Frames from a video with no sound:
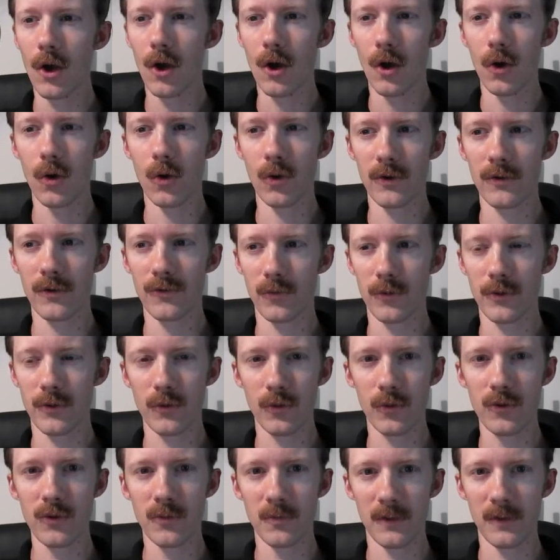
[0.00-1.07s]
Or is
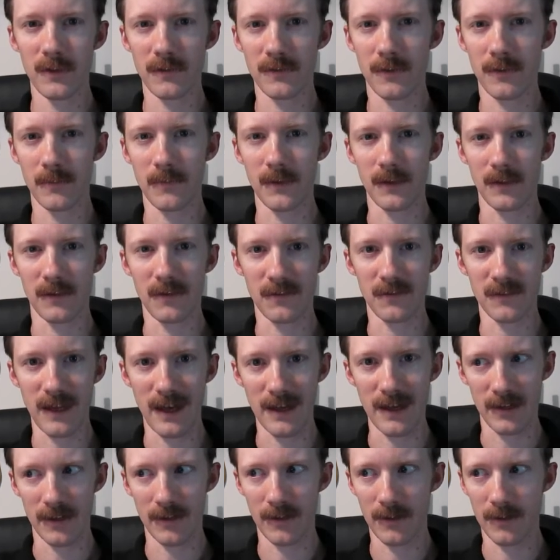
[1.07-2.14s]
recruitment something
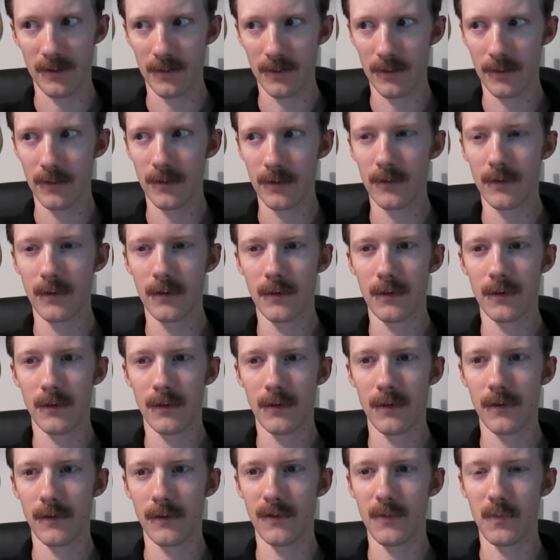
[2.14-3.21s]
static,
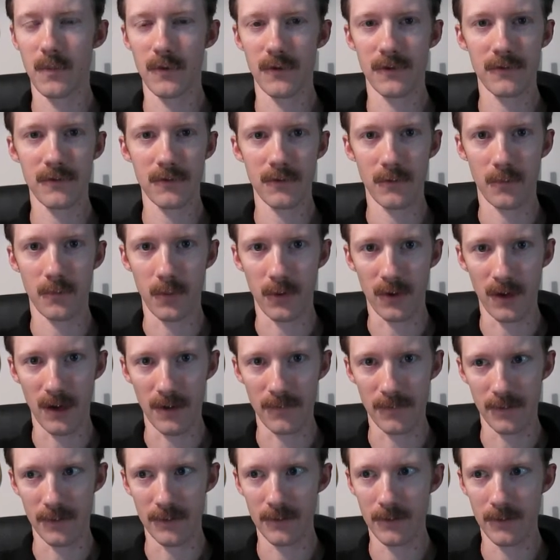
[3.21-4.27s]
the pursuit of
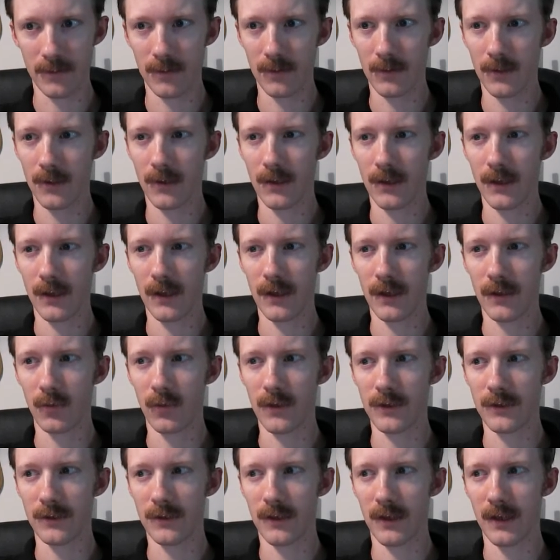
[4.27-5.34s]
profit, in
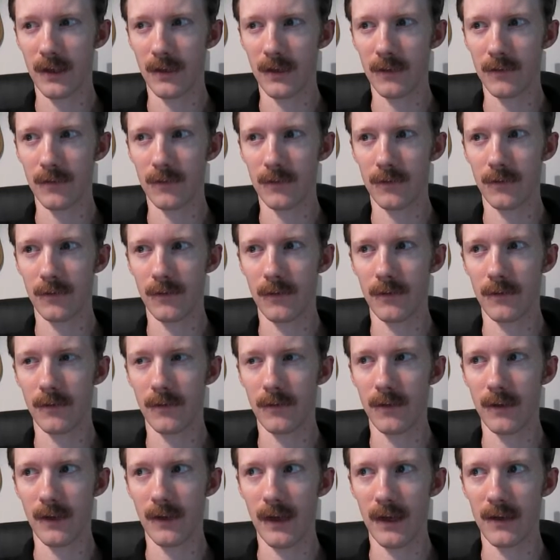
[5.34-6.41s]
which case
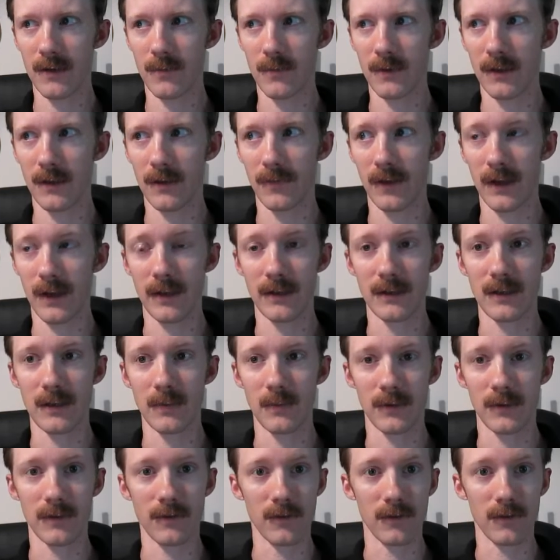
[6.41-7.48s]
the enemy of
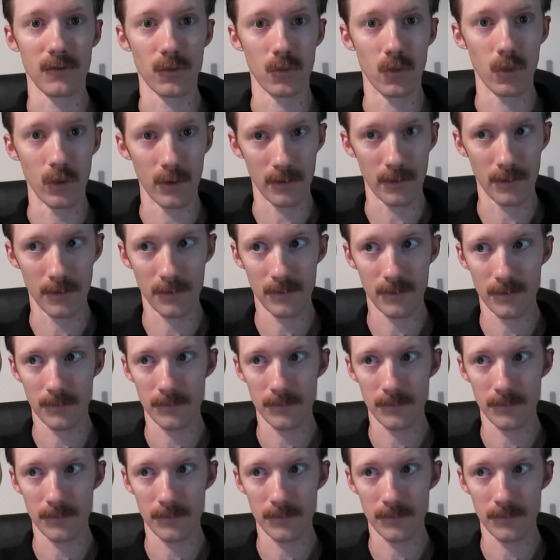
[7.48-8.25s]
academics is worth?